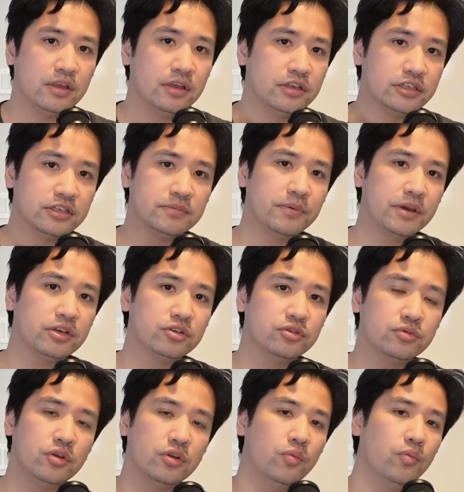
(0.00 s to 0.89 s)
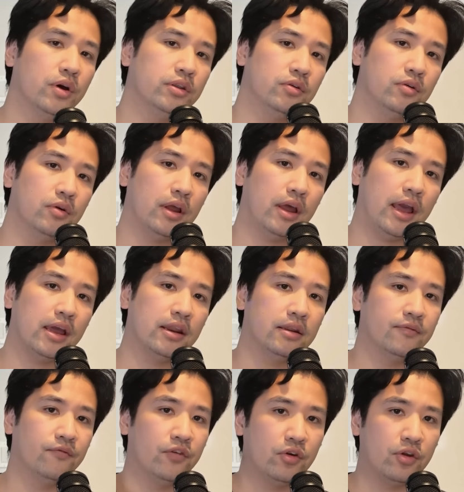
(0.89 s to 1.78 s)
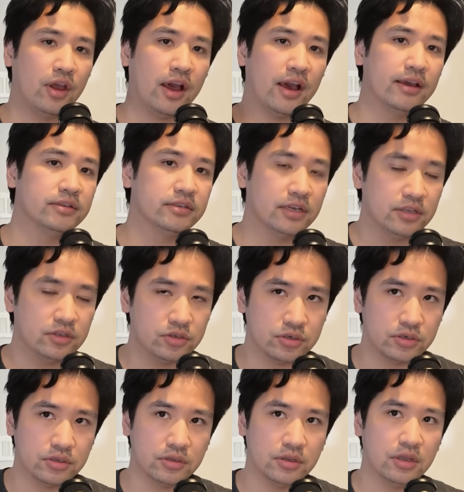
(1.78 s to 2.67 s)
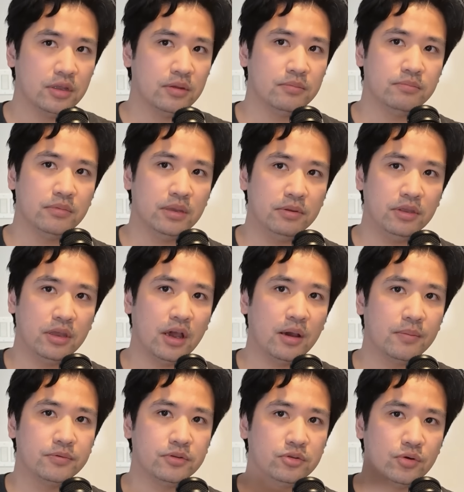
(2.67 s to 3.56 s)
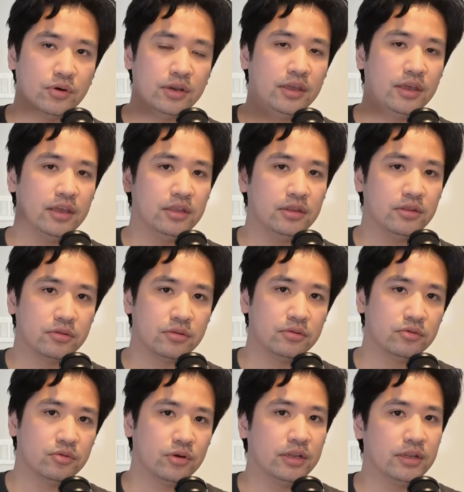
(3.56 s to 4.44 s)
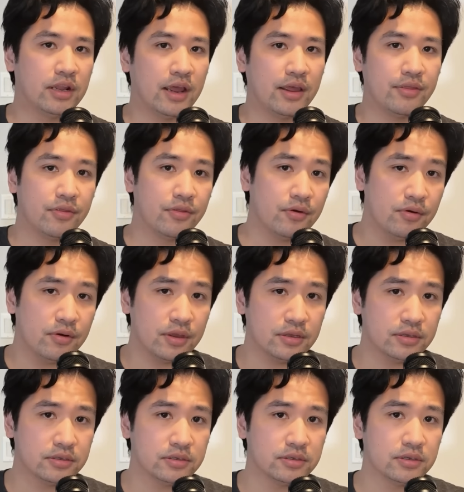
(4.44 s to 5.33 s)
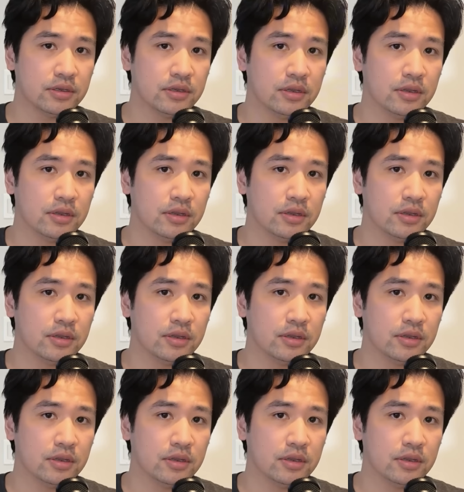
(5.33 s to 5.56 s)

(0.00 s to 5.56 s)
especially when you're at a very high tension, maybe up 28, 29, 30s,